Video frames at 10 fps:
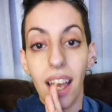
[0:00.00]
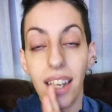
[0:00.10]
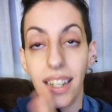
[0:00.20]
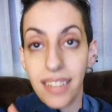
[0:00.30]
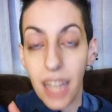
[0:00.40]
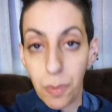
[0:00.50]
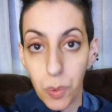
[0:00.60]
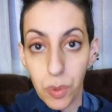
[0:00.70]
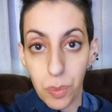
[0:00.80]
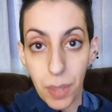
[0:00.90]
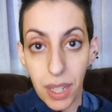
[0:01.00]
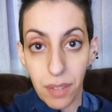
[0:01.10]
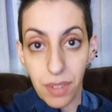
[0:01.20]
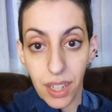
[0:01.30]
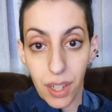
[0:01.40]
an attempt with
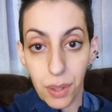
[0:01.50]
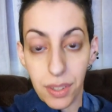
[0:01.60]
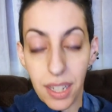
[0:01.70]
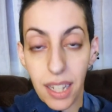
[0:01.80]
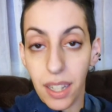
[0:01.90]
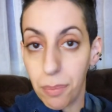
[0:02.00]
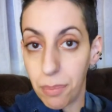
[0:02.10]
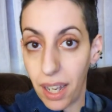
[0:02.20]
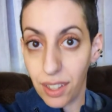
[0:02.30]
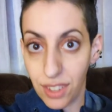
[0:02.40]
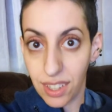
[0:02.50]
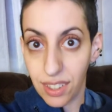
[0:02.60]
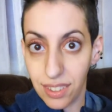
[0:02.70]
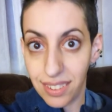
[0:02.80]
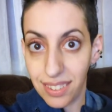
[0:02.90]
made videos and compile
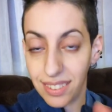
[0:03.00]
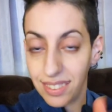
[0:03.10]
channels.